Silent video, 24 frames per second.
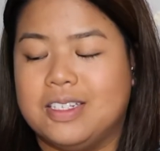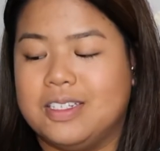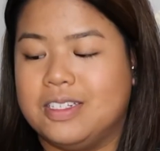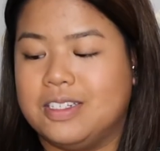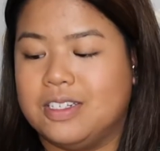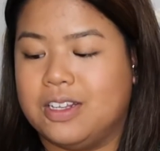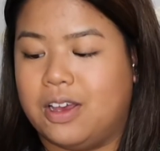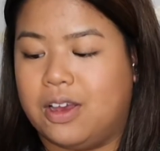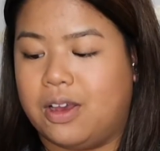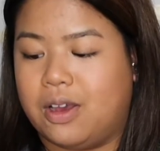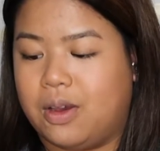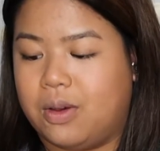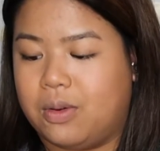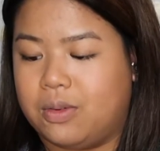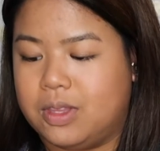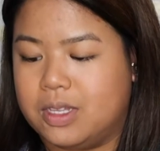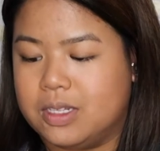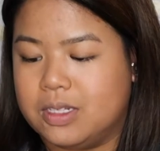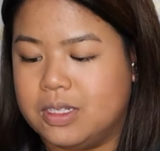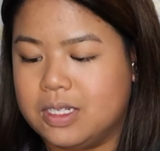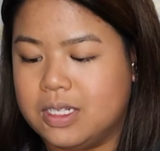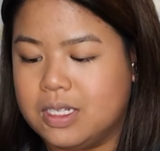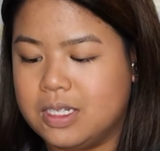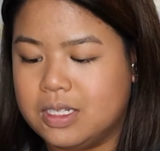So
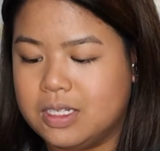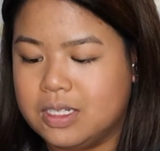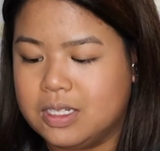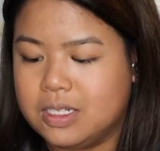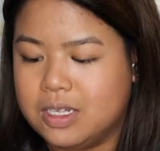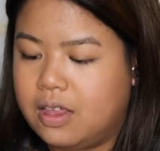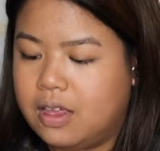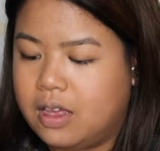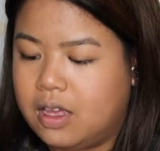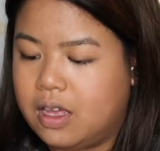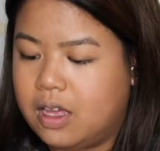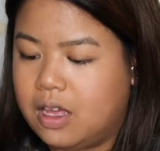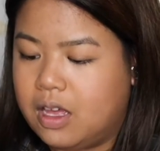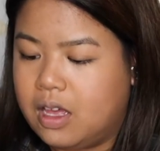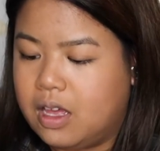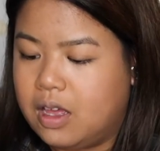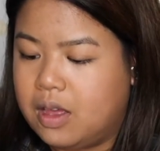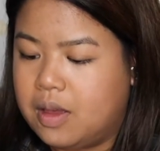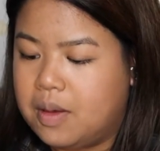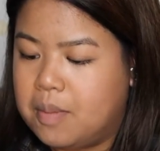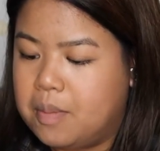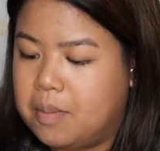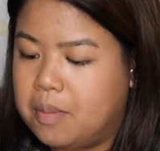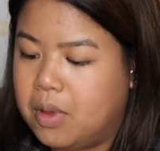this is
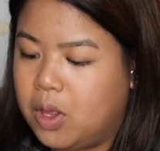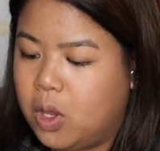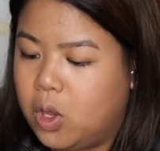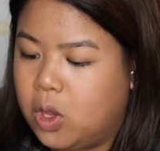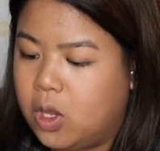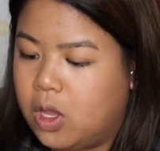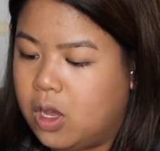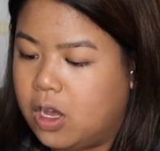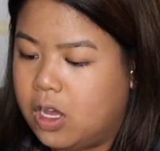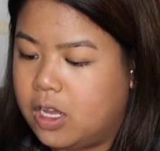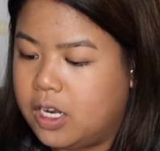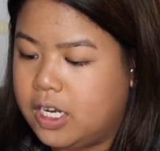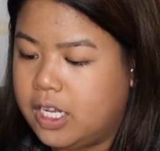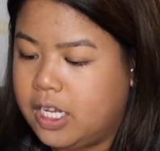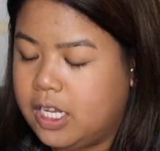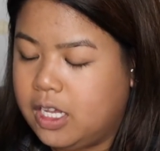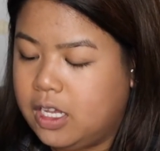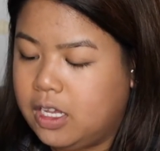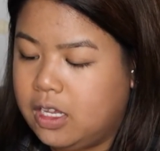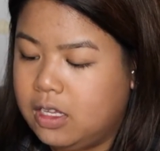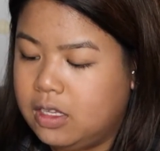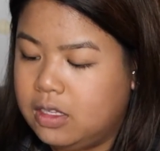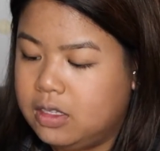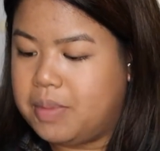the
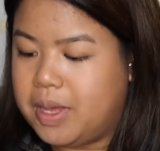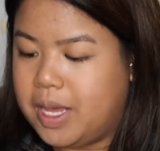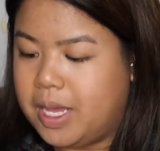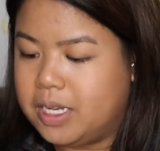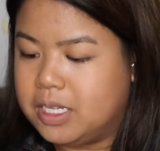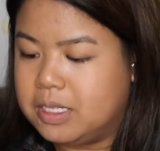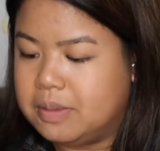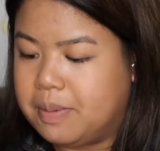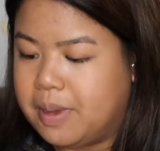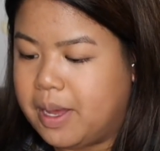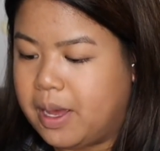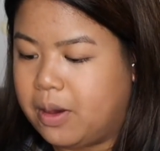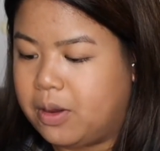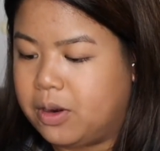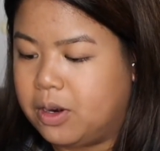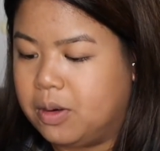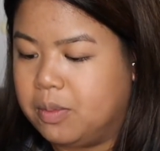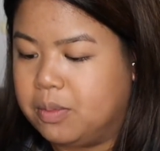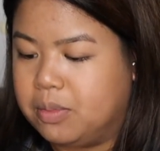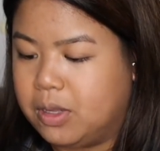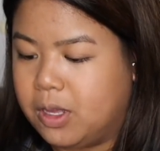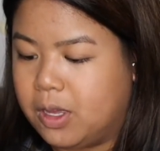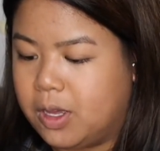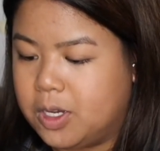Milani Baked
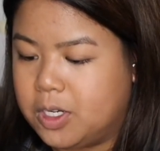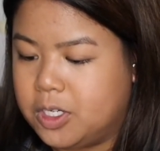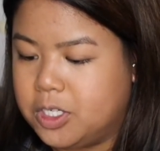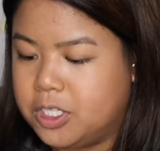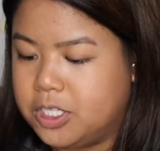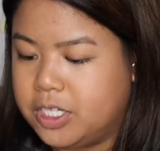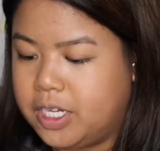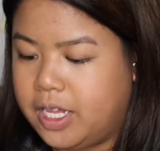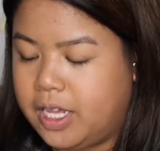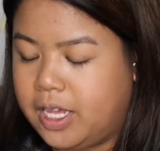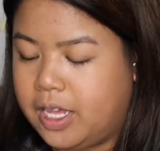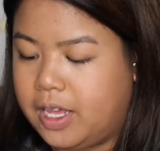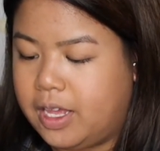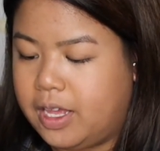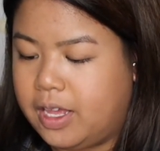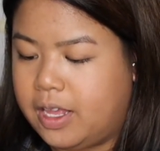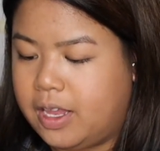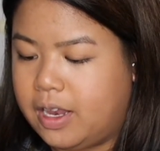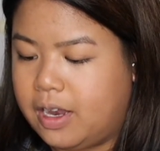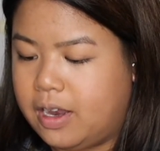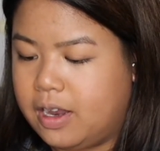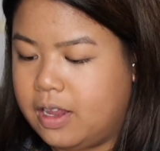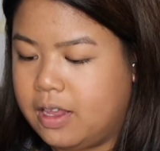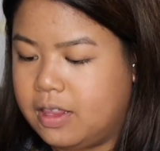Powder Blush
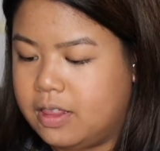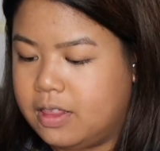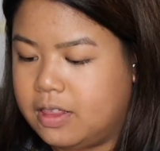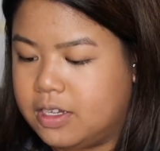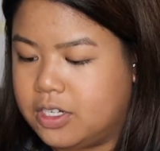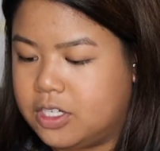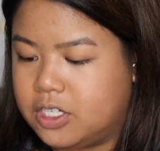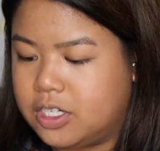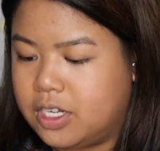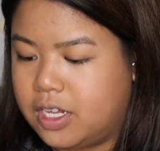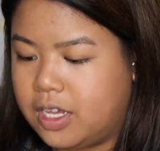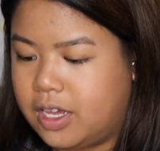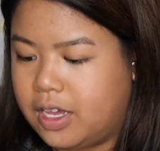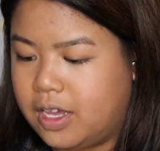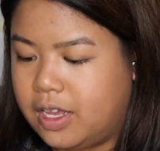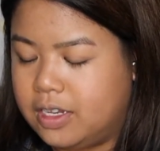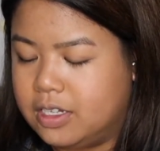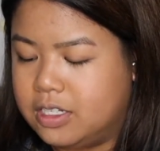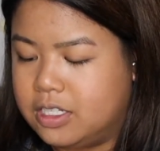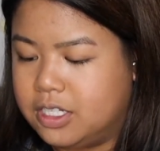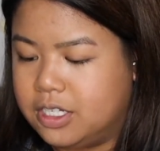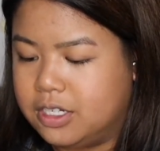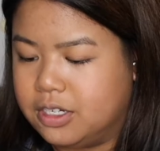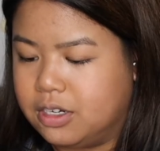in the shade
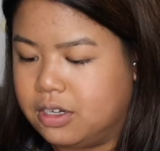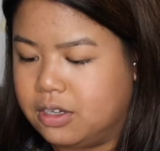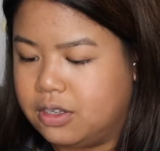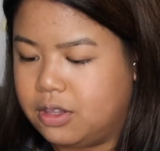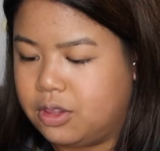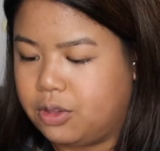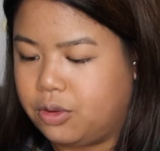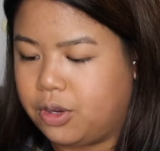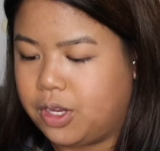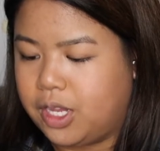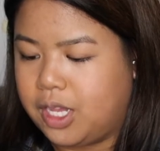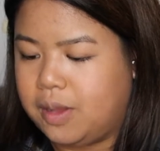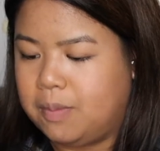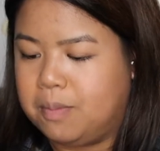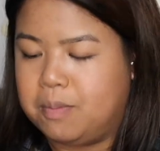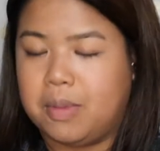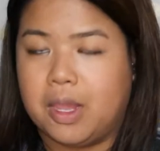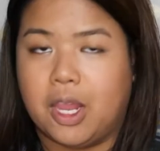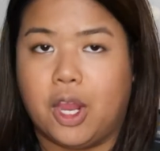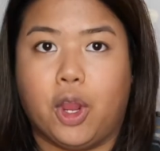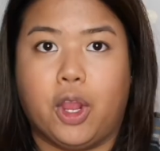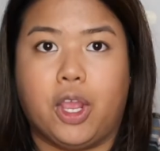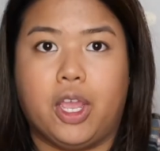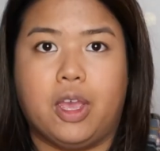03
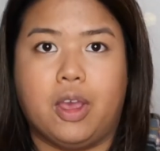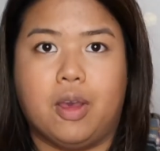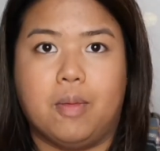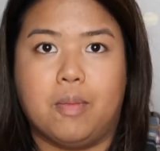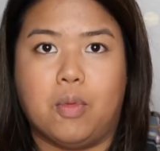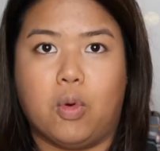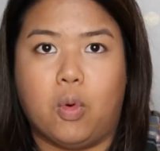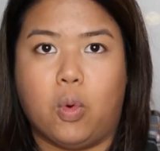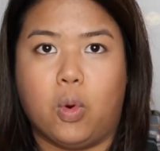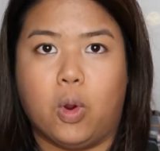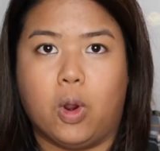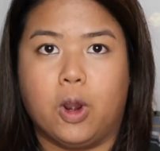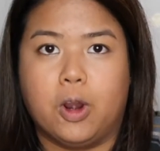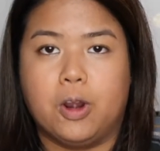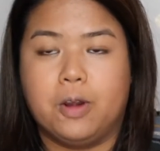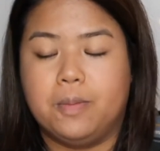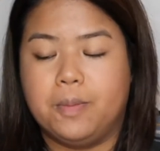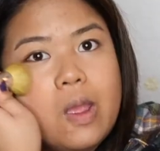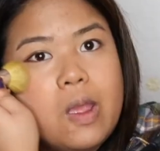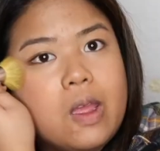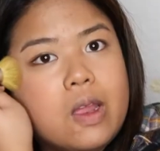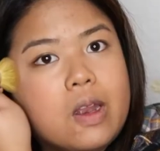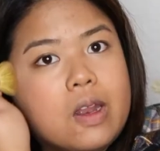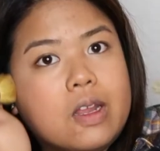Berry Amour.
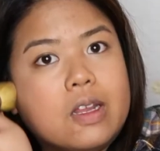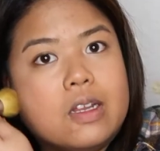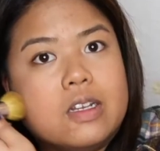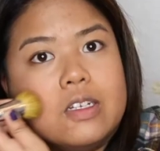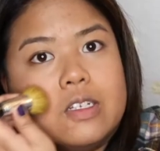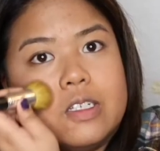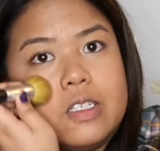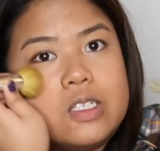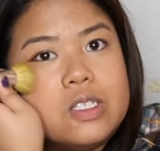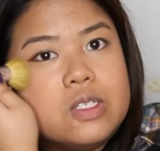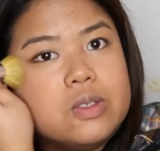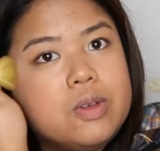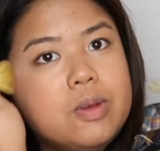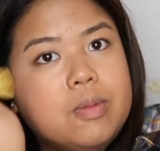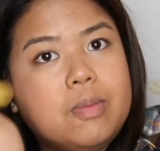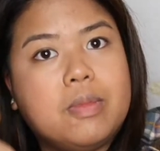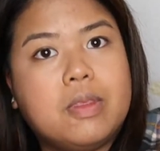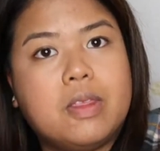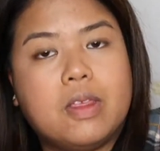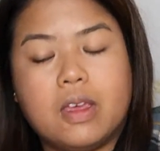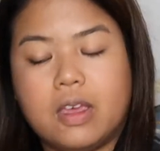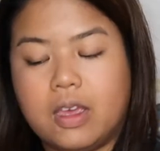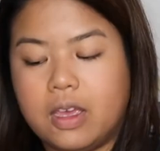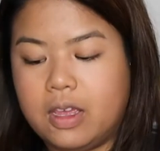And I just
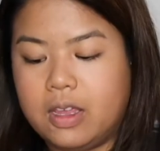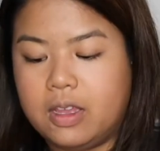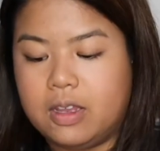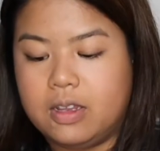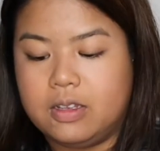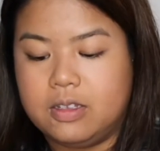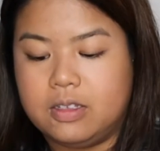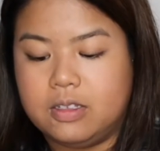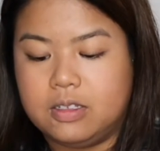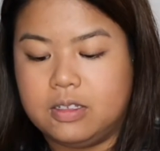sweep that